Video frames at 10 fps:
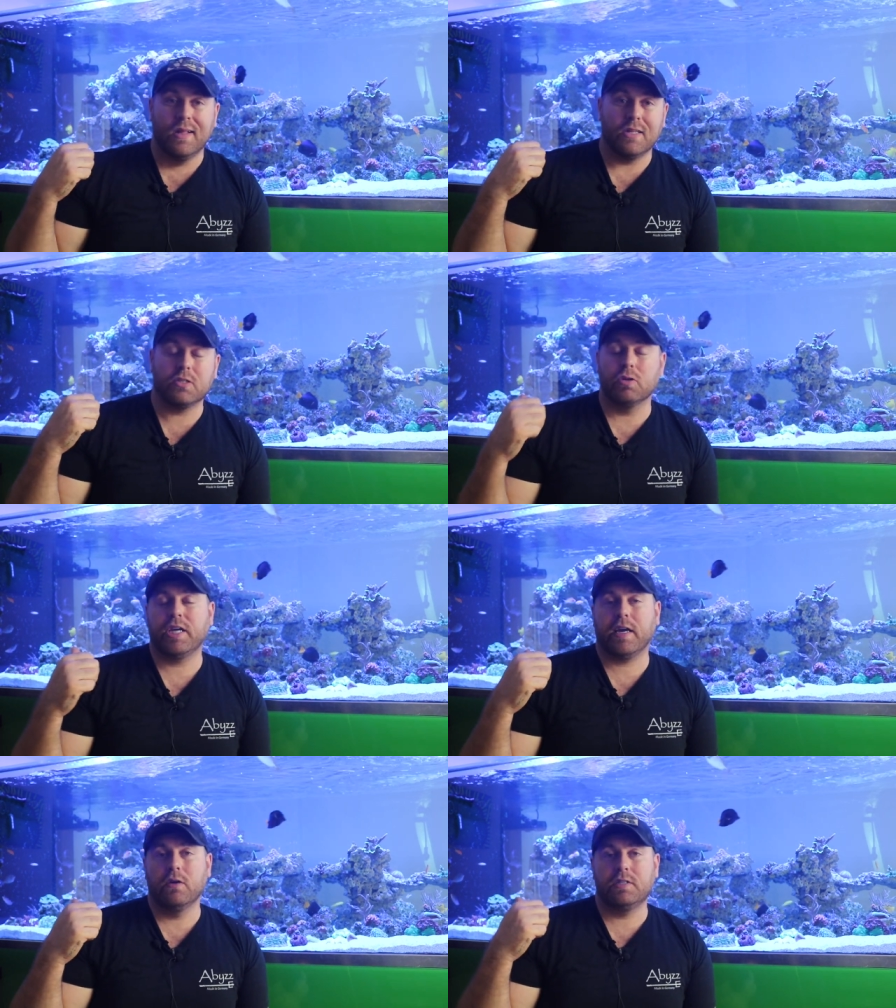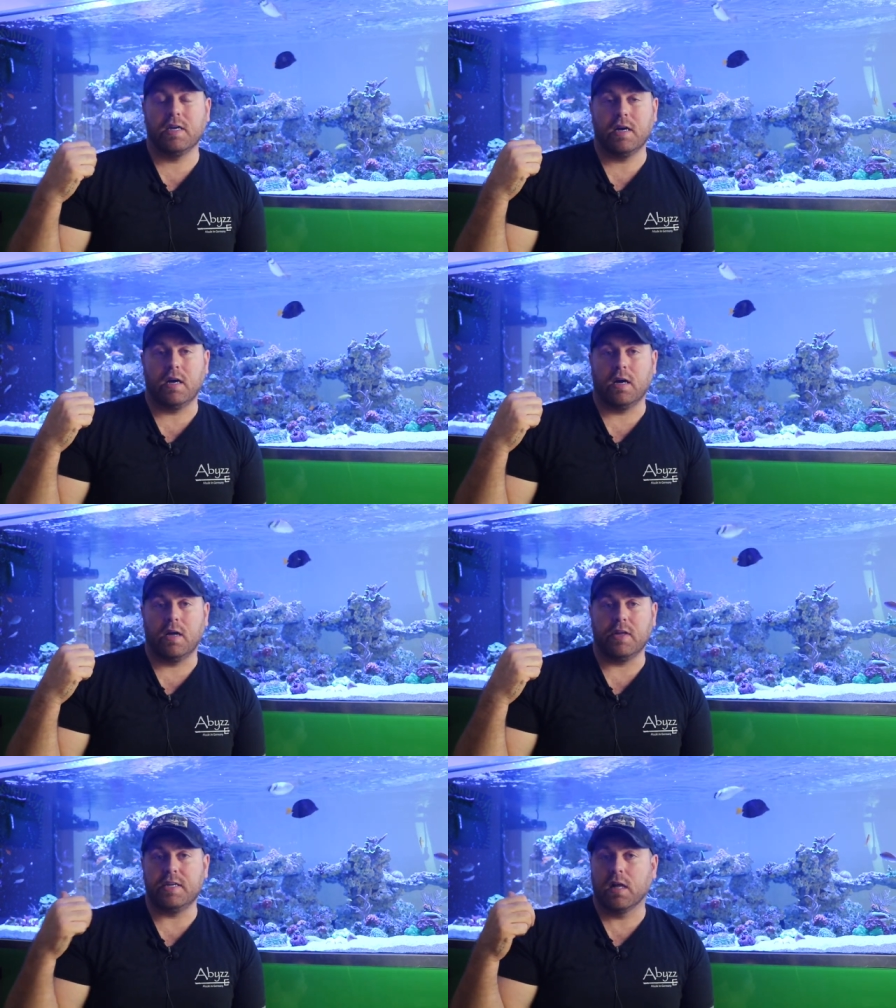Let's go check out
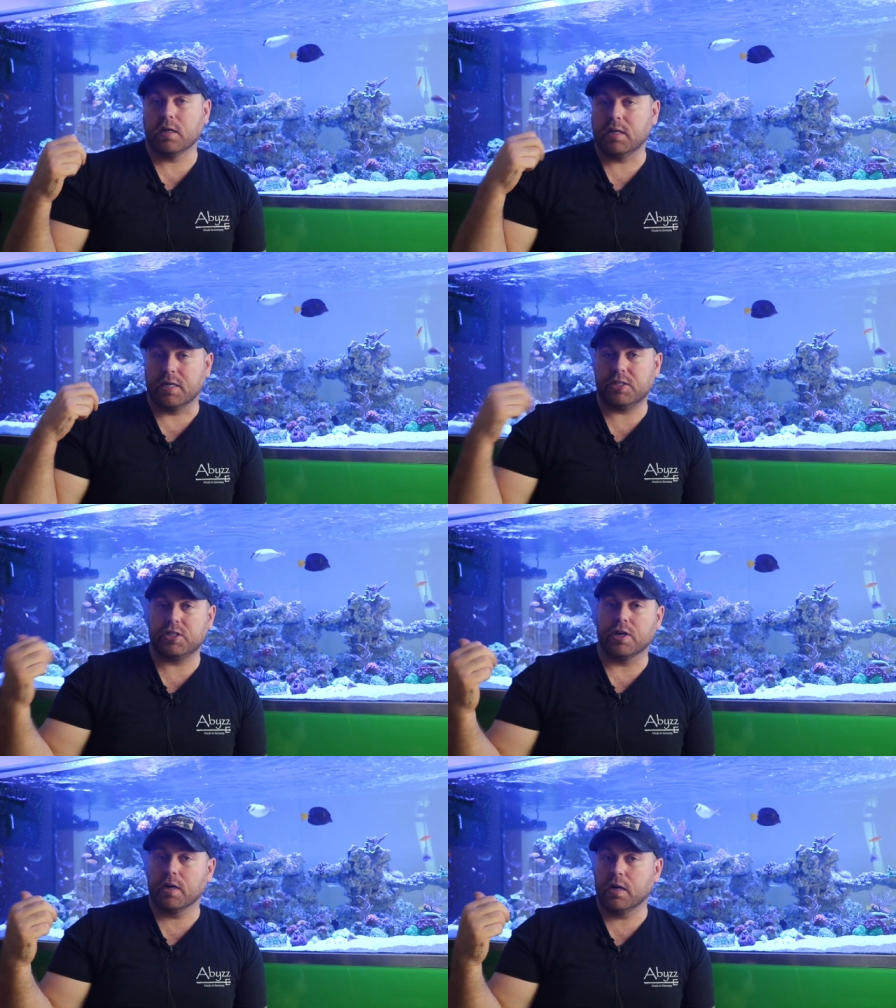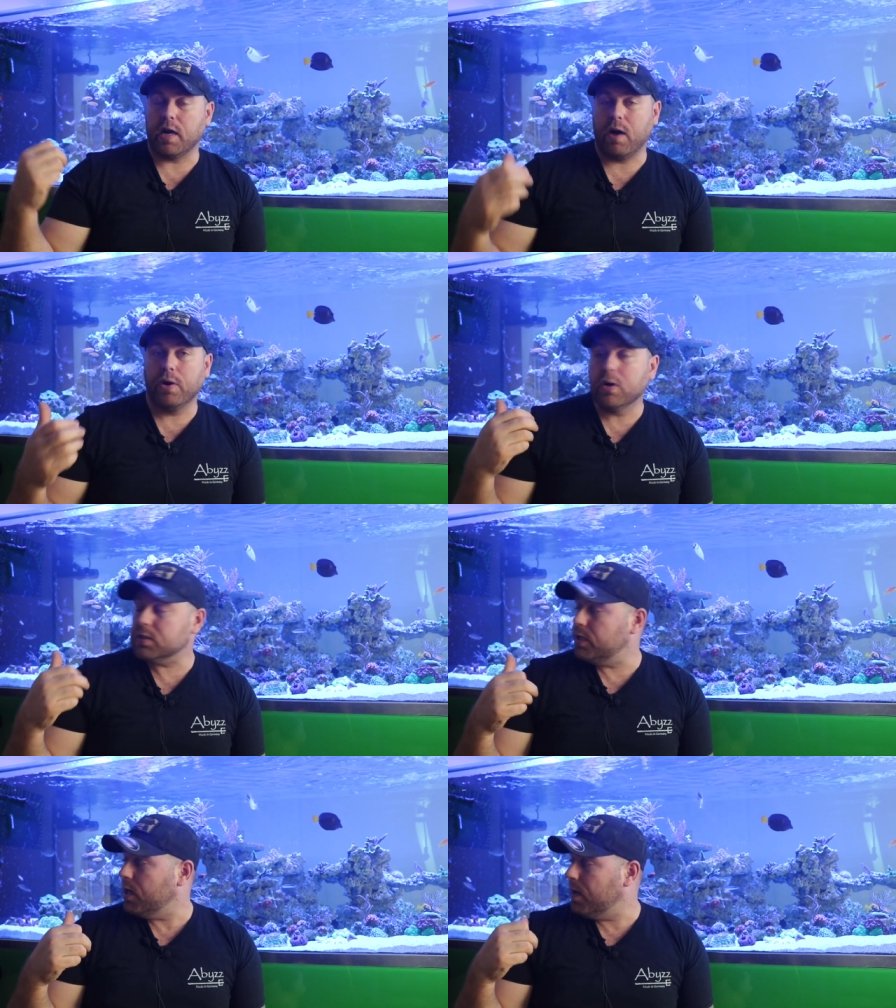uh, the Deltec stir, how I
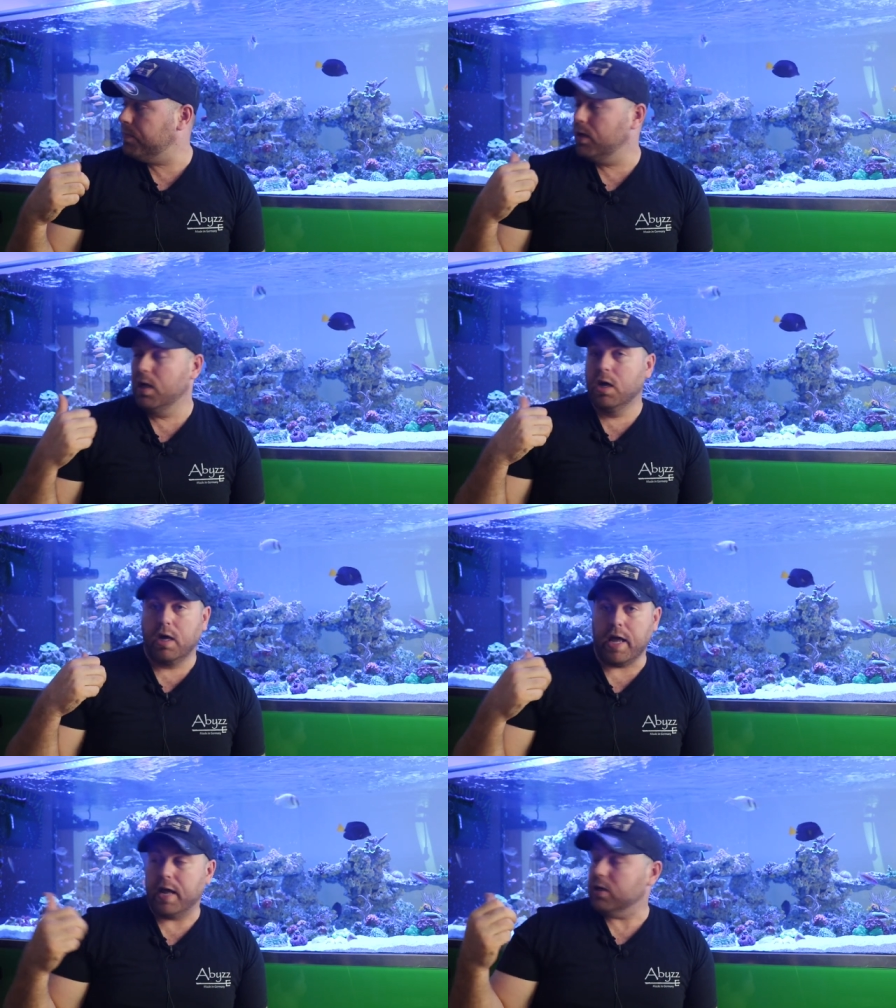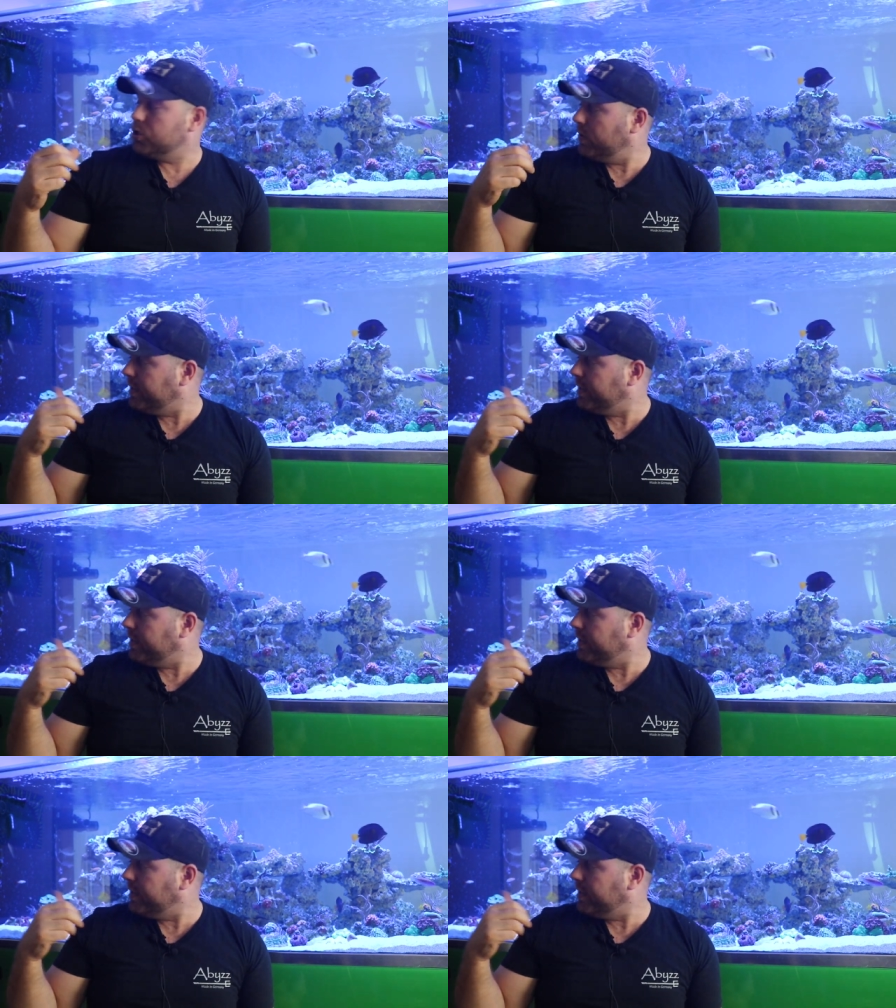hooked it up. And I'll show you